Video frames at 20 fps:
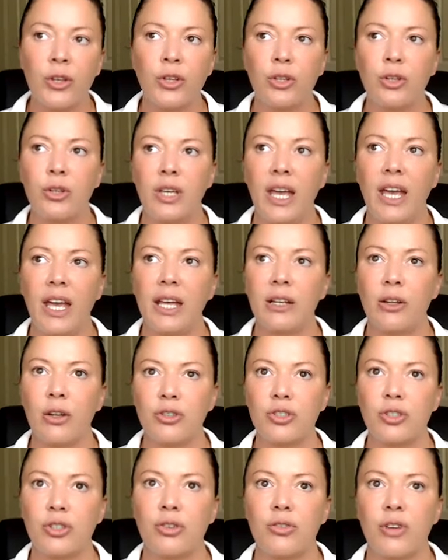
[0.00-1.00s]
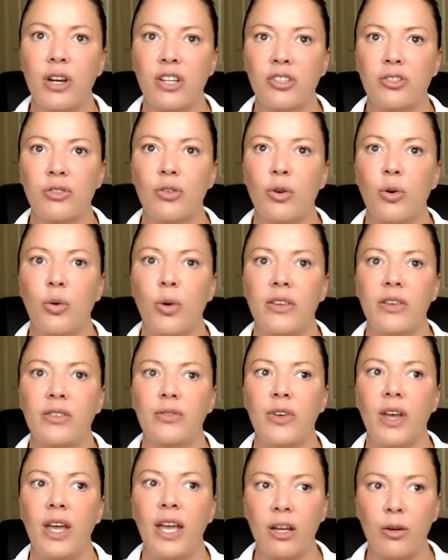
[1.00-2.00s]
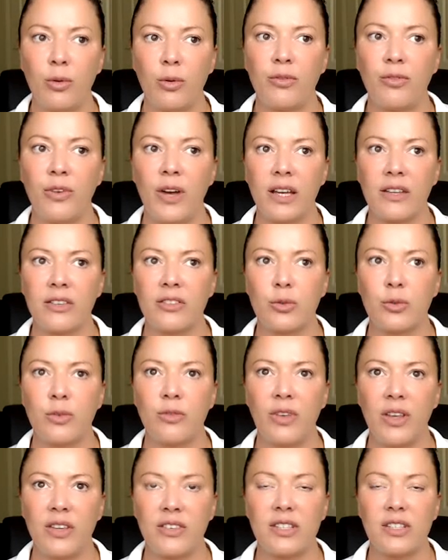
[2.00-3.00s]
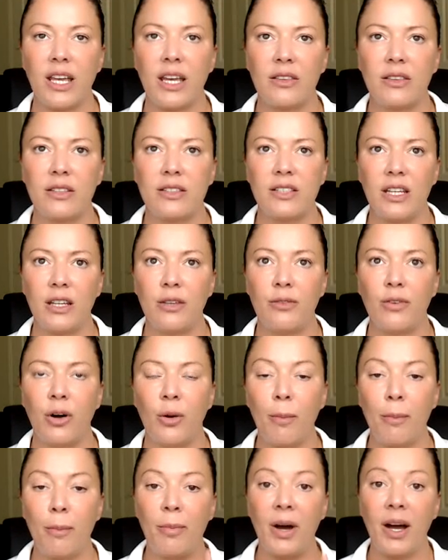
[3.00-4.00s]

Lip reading: you can lodge a correction request for Equifax to investigate the default,